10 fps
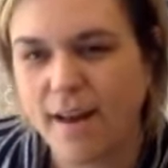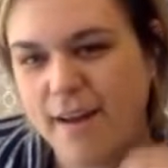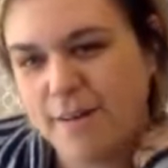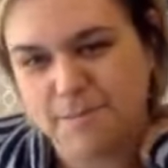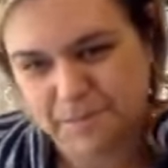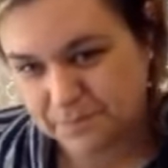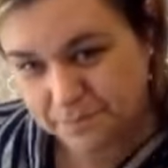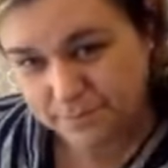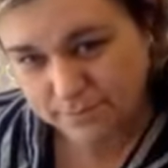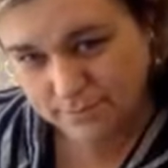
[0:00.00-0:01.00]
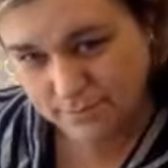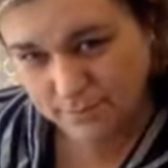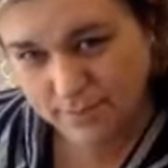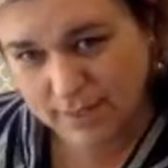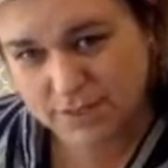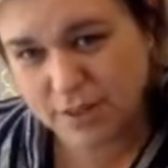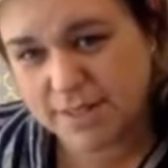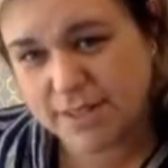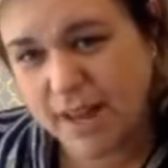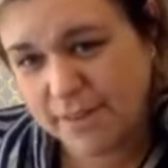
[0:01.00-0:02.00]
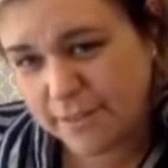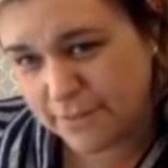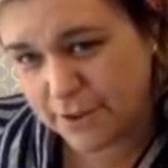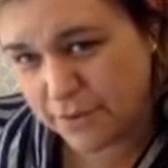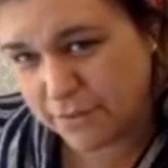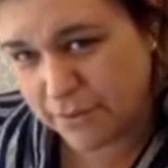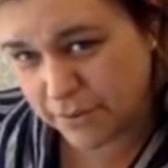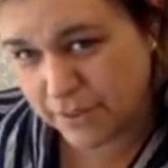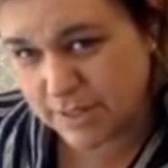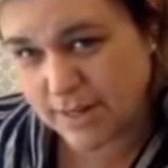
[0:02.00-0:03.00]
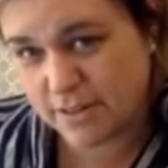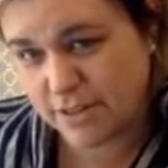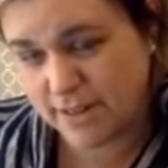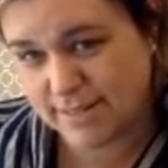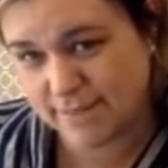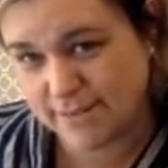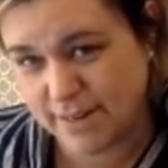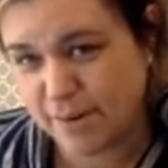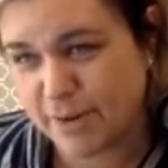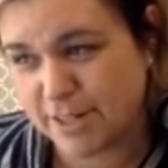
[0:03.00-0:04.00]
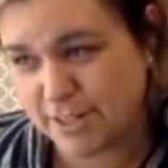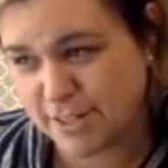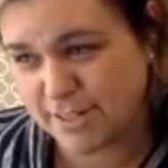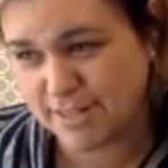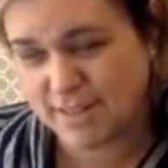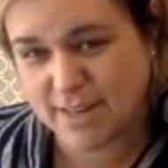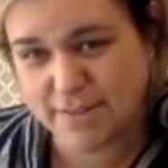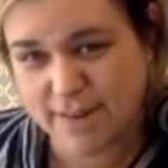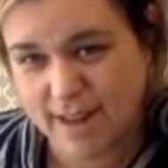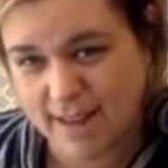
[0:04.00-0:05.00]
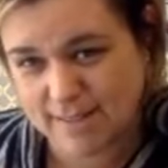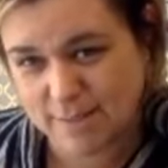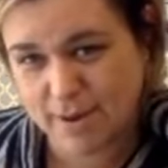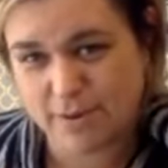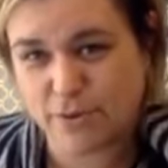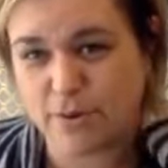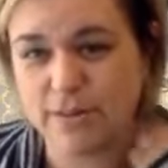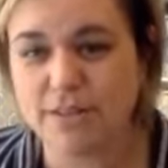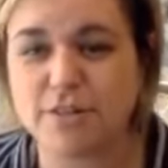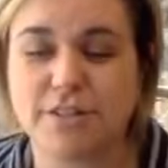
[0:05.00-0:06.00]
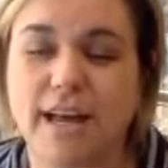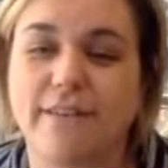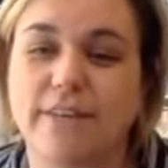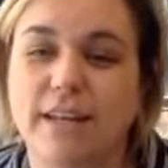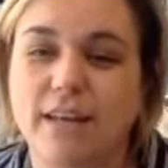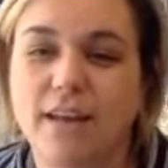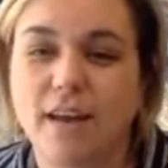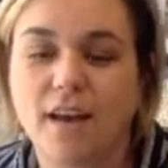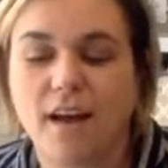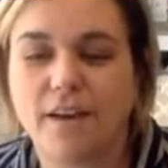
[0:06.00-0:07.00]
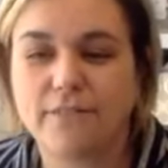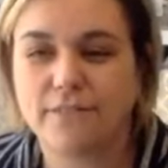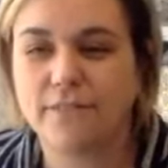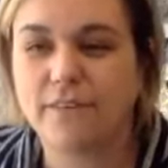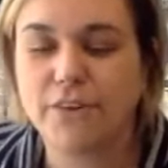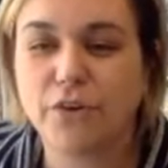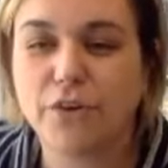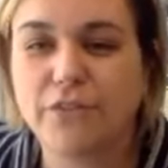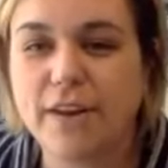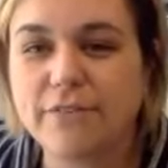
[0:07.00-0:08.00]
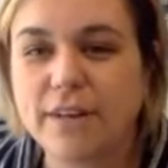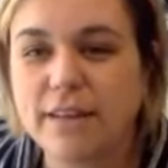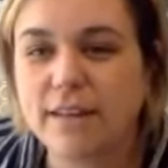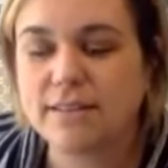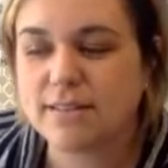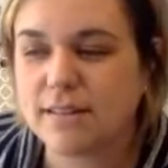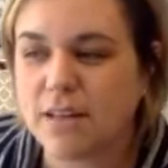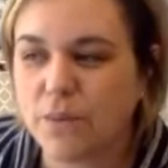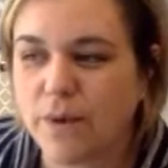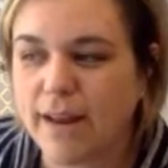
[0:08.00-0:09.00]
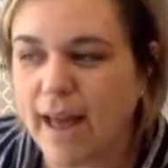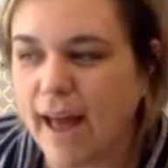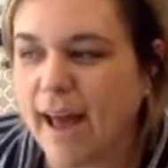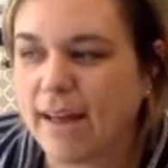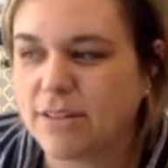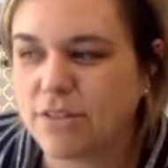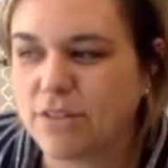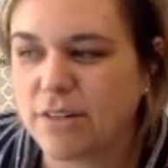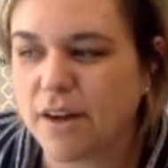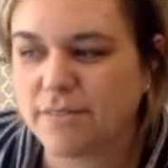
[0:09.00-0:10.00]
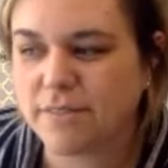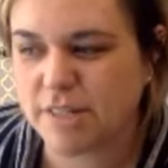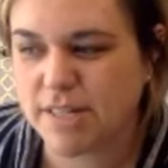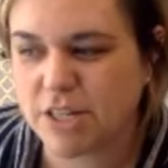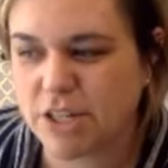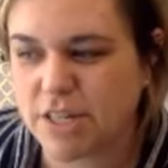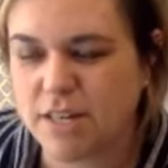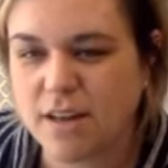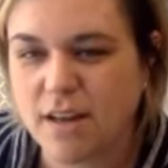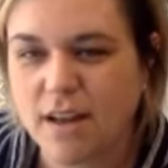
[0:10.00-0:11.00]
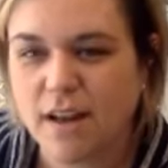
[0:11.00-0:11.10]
Um, so I see I have a few viewers now. Do you guys have any questions that you want to ask about New Orleans or do you have any of your favorite things that you want to add to the conversation.